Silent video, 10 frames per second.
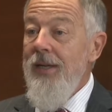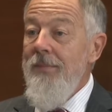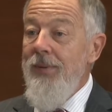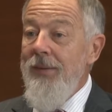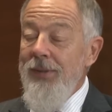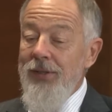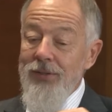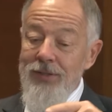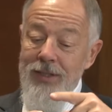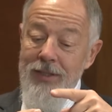But
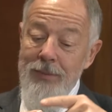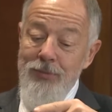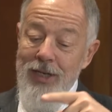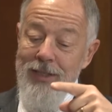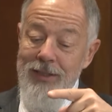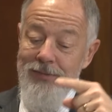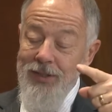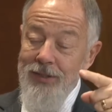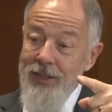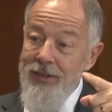because the objectives
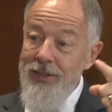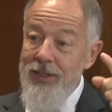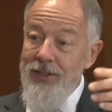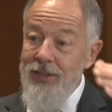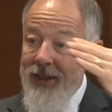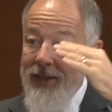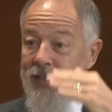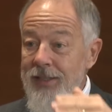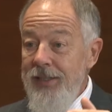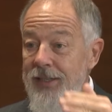exist in
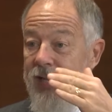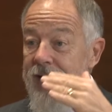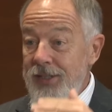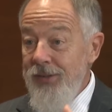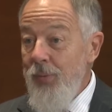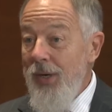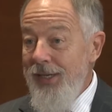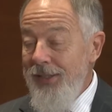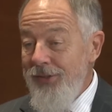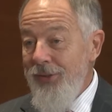a layered
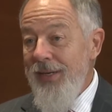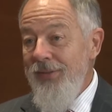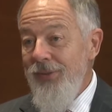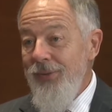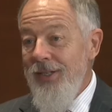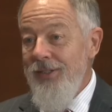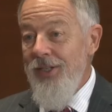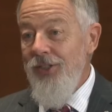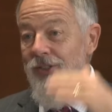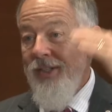way throughout the
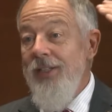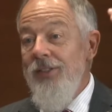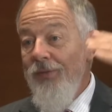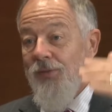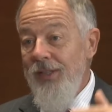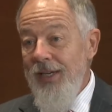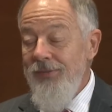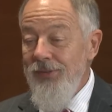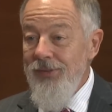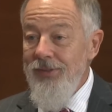organisation at different
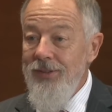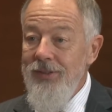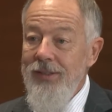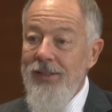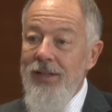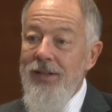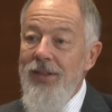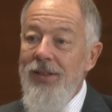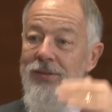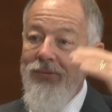levels,
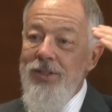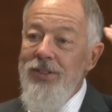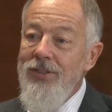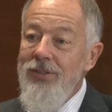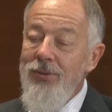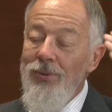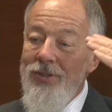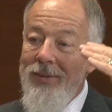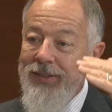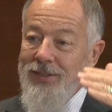then the risks
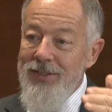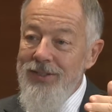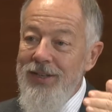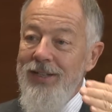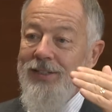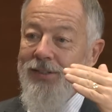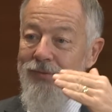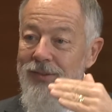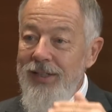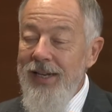also exist at
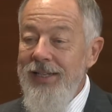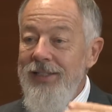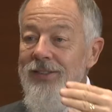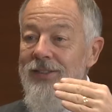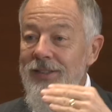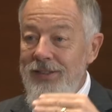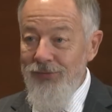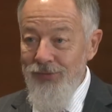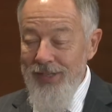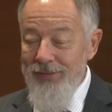different layers and
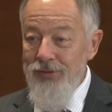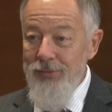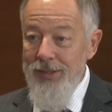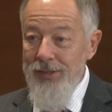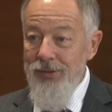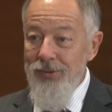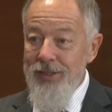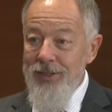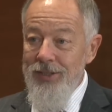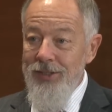different levels within the
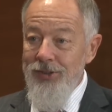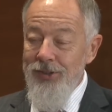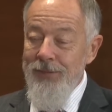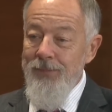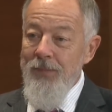organisation.